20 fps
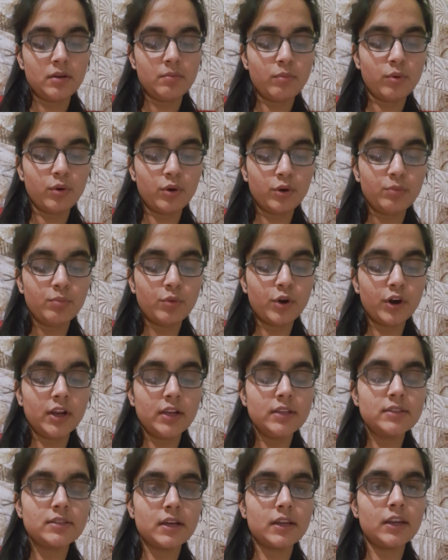Bohr
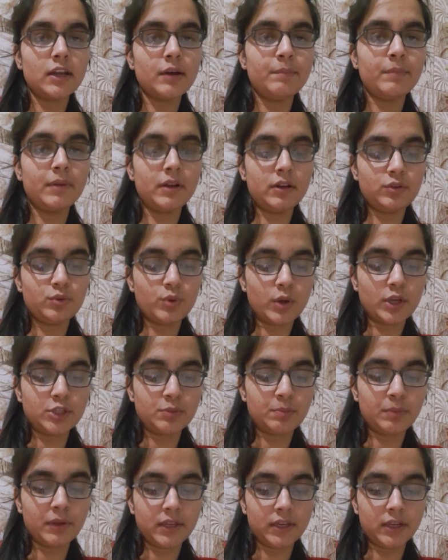model is unable to
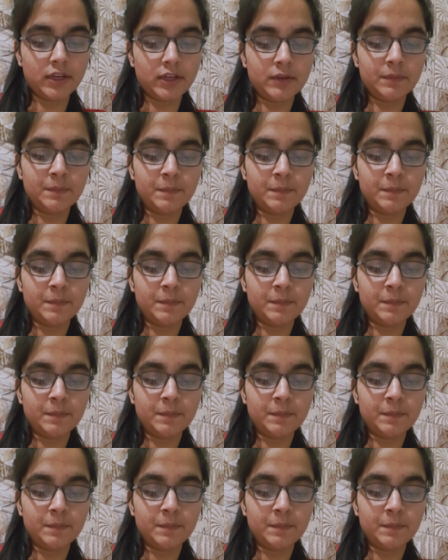explain it.